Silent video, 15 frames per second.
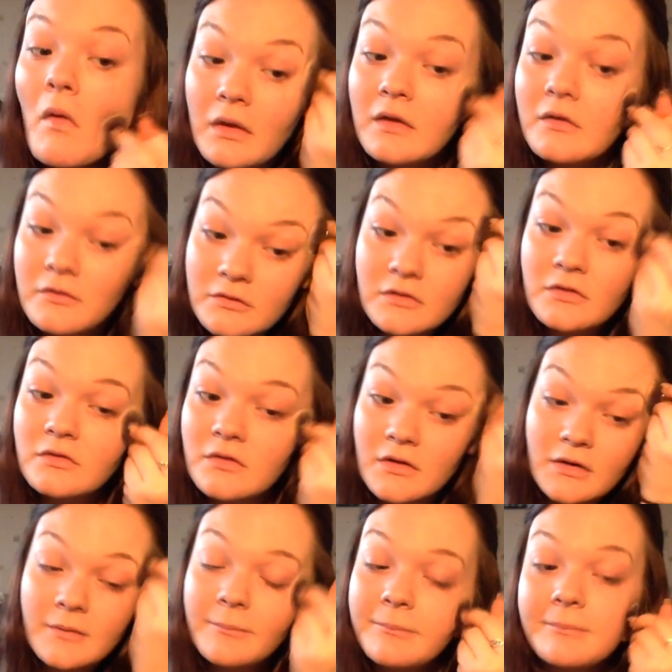And I'm just
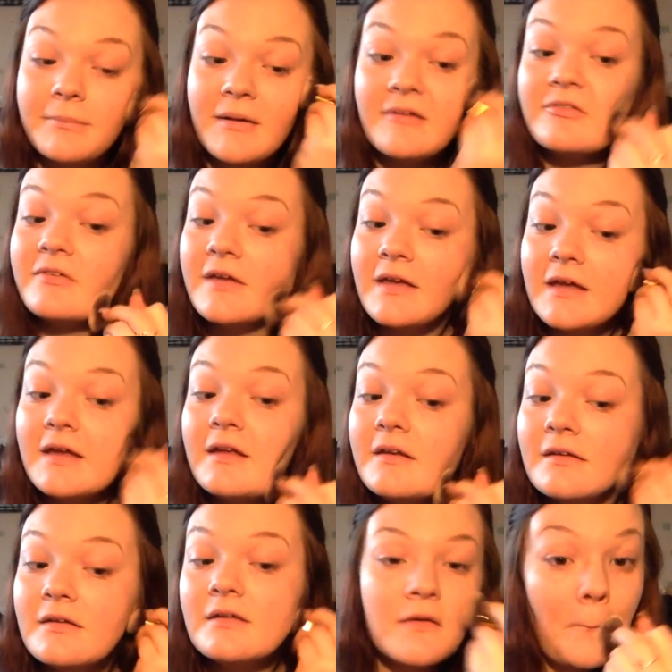gonna buff it
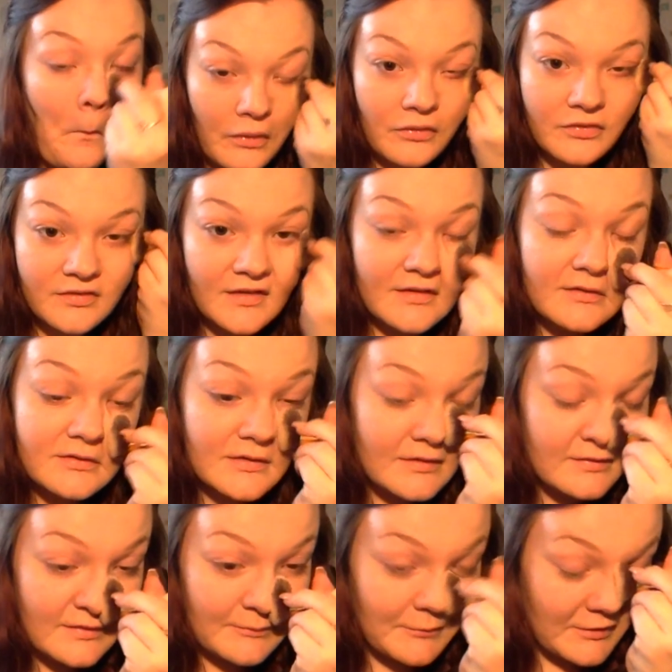in so it
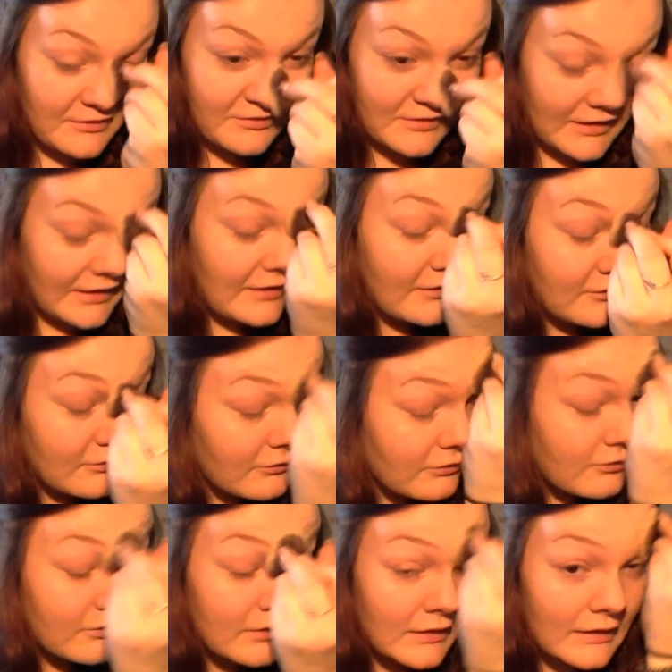sits in my skin
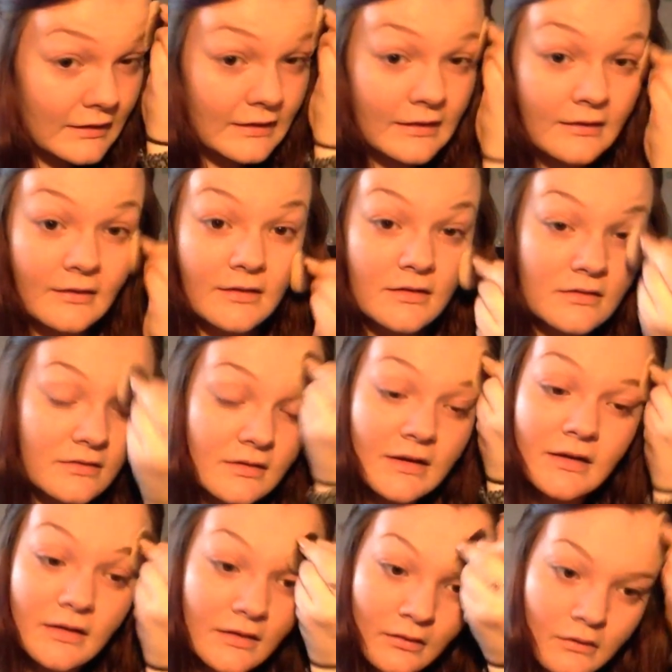really
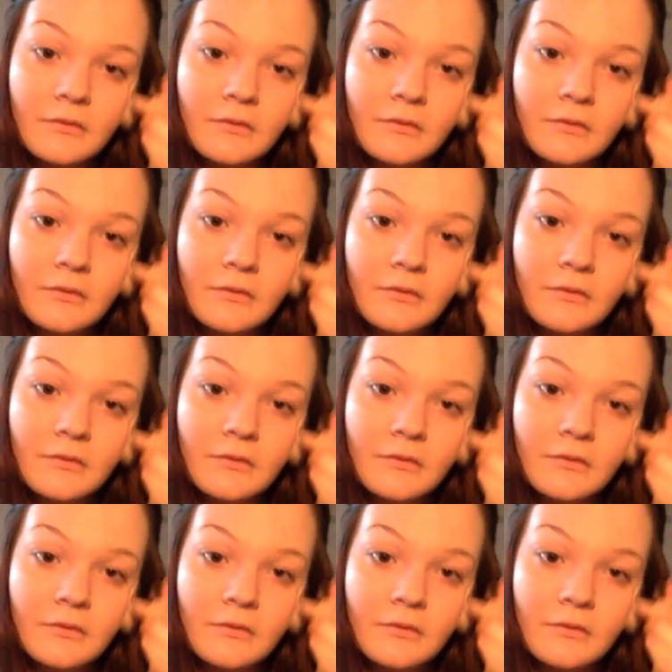nicely.